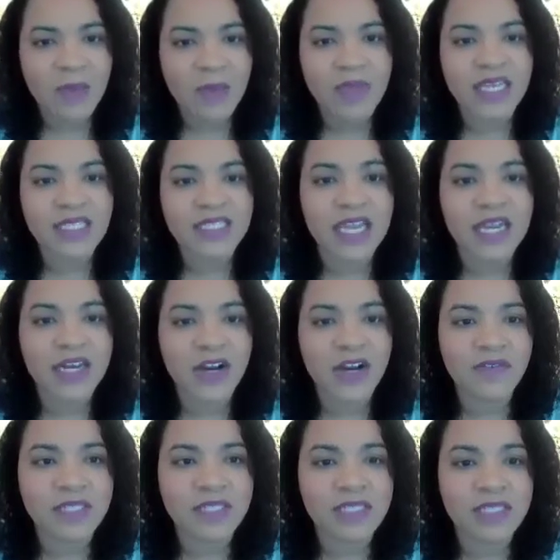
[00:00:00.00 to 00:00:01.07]
because that
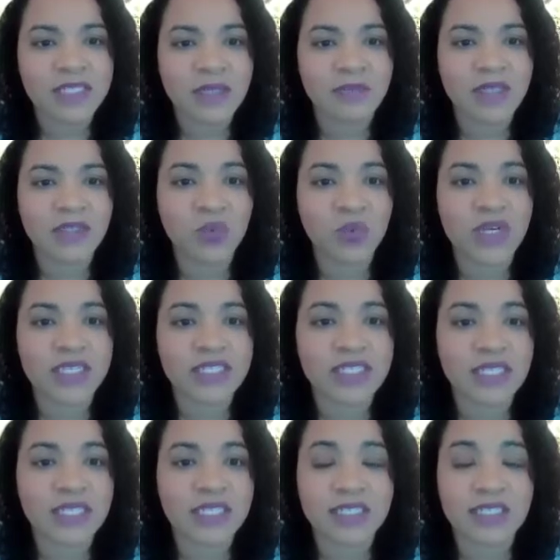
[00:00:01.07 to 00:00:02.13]
nervous system is what
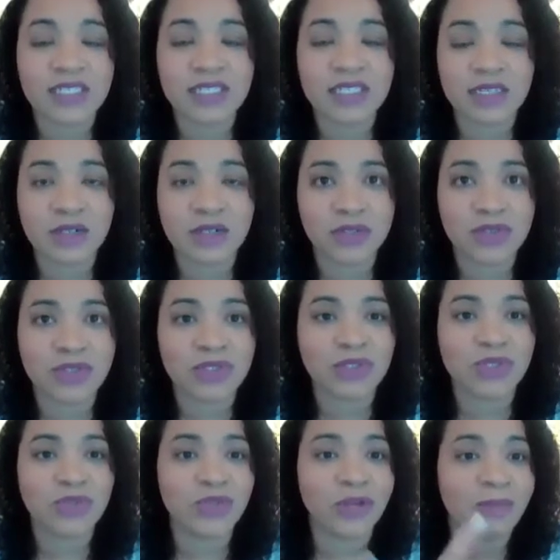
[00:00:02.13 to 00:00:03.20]
sends the signals
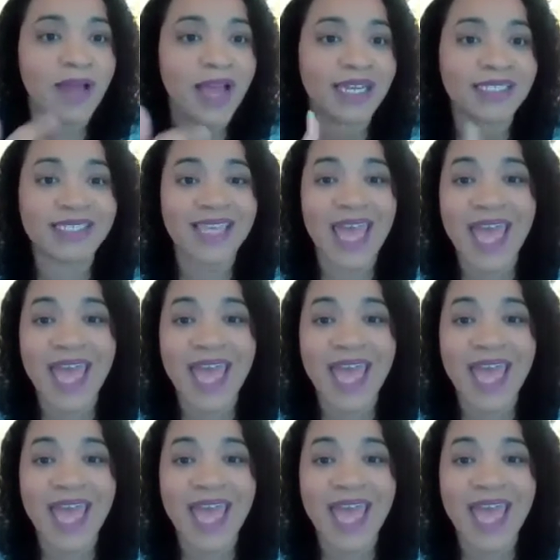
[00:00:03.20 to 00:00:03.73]
to your body to